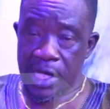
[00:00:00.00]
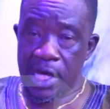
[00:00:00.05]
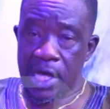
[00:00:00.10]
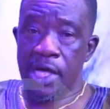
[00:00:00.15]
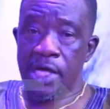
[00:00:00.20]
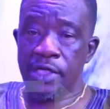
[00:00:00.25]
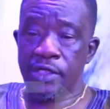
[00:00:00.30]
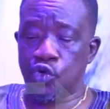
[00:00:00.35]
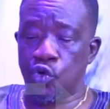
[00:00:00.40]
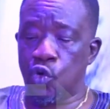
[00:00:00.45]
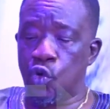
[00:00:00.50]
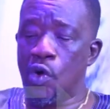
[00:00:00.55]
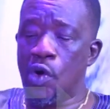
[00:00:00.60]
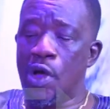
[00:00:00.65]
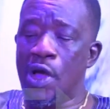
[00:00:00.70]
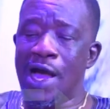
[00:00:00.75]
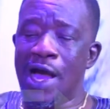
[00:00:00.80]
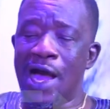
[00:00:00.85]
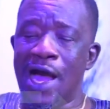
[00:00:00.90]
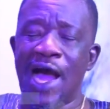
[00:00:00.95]
So
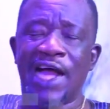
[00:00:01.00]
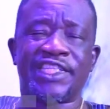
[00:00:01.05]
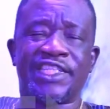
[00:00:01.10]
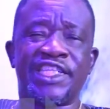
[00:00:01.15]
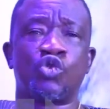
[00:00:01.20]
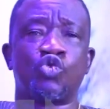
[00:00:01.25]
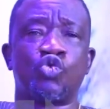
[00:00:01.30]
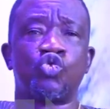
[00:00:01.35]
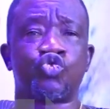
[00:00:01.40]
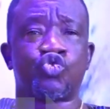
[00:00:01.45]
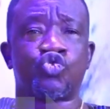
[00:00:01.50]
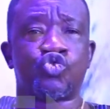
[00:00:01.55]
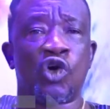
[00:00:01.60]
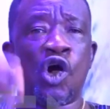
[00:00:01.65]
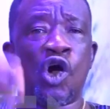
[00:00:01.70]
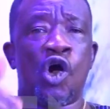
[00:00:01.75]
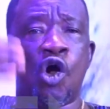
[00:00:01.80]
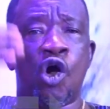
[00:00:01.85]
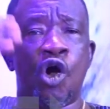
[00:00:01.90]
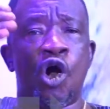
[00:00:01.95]
Atiku
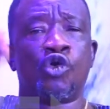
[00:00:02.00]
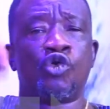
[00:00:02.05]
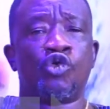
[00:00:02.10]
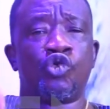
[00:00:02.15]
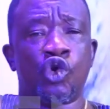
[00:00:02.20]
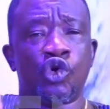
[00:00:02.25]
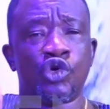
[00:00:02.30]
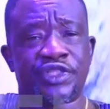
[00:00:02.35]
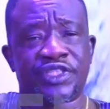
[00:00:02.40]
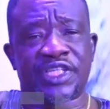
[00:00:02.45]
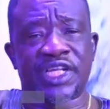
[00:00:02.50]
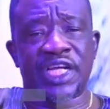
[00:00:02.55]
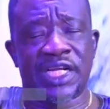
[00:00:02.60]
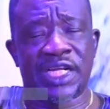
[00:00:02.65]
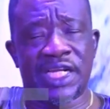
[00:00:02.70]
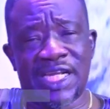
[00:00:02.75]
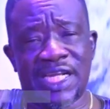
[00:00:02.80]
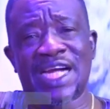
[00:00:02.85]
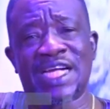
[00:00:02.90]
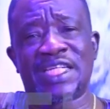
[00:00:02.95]
saw all those
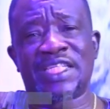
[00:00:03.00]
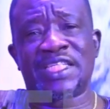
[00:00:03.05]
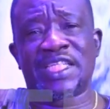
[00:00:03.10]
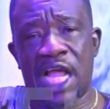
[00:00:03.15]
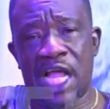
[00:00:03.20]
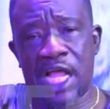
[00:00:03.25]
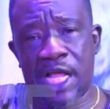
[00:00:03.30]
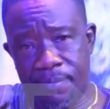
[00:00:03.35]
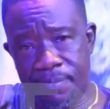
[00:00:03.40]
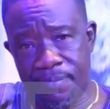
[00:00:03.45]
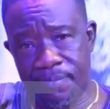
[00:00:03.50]
things that time.